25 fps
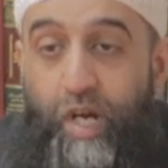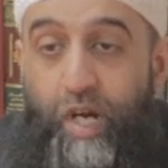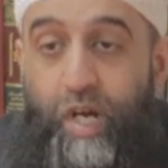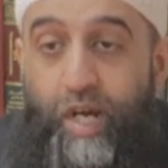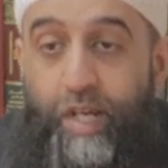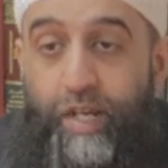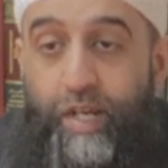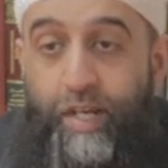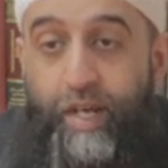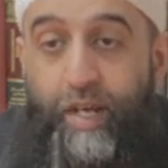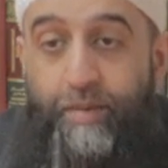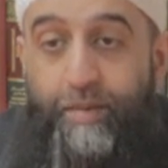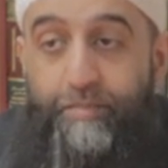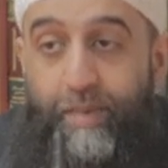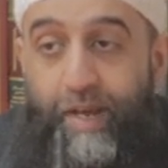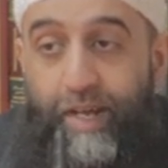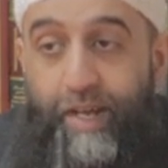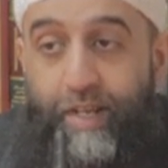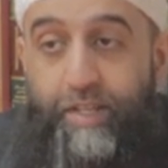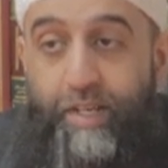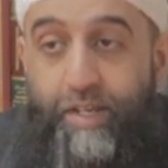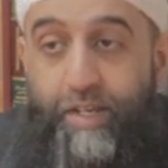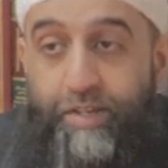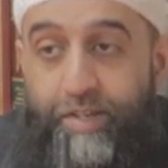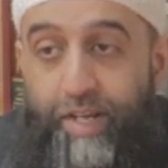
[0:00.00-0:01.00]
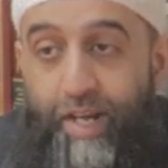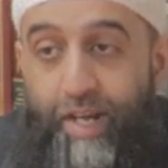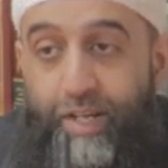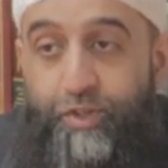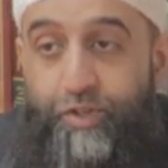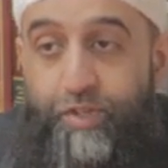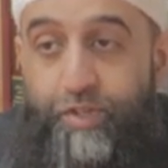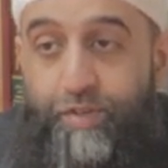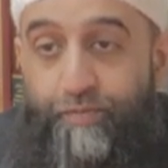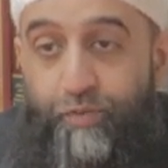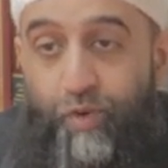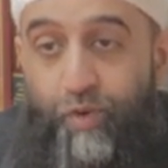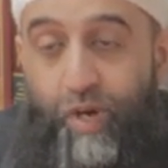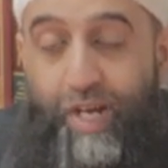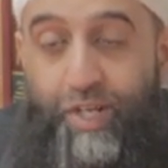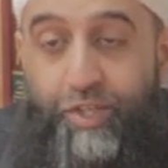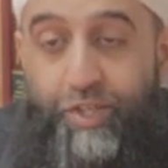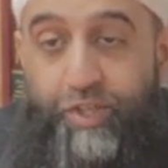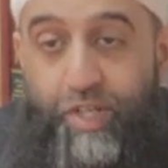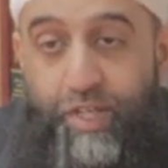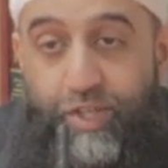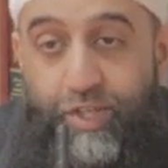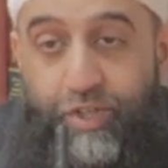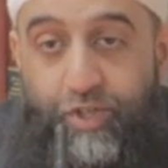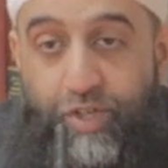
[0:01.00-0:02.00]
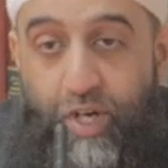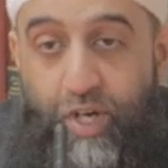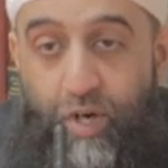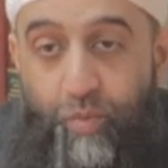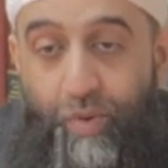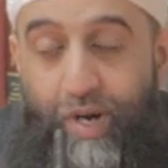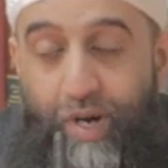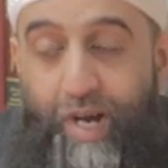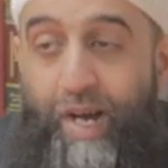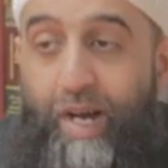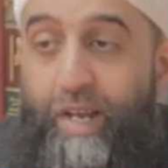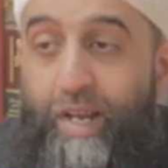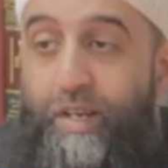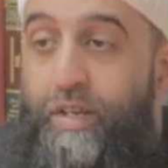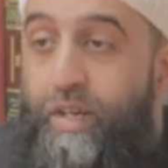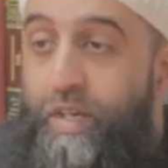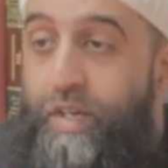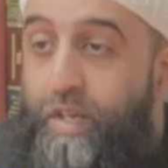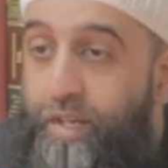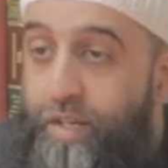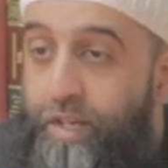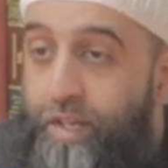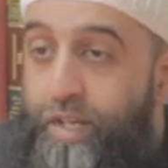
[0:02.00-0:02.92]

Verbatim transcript: Uh, he can make the intention for Hajj in Shawwal,